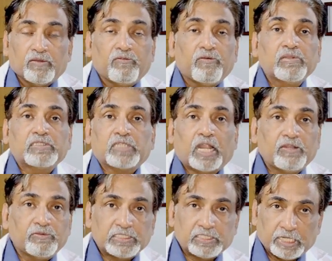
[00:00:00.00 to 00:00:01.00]
We will start
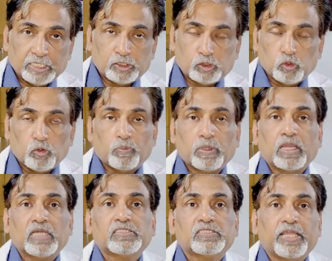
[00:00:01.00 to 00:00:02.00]
with stage 2
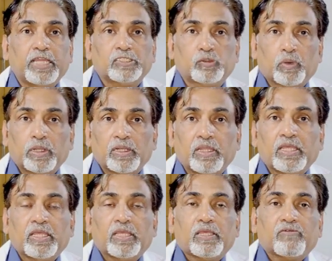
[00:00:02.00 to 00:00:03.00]
because stage 1
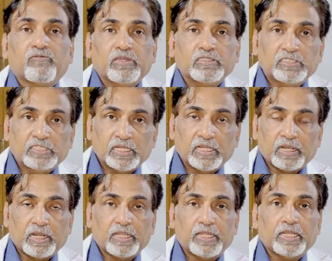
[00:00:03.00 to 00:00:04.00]
we
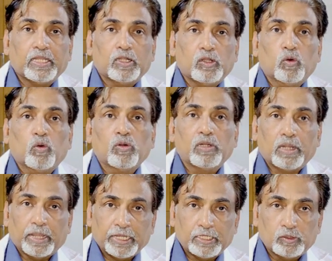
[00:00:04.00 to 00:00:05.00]
generally don't
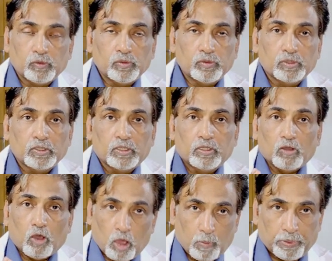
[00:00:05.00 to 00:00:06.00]
like to
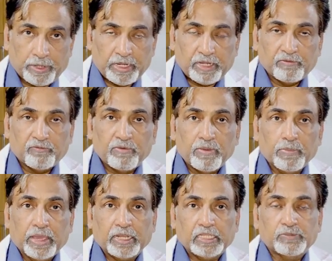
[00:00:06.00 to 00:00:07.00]
operate. We
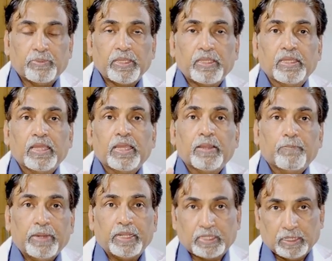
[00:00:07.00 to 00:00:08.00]
manage by
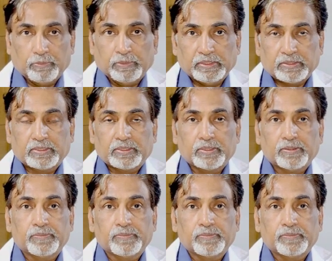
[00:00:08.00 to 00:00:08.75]
medical means.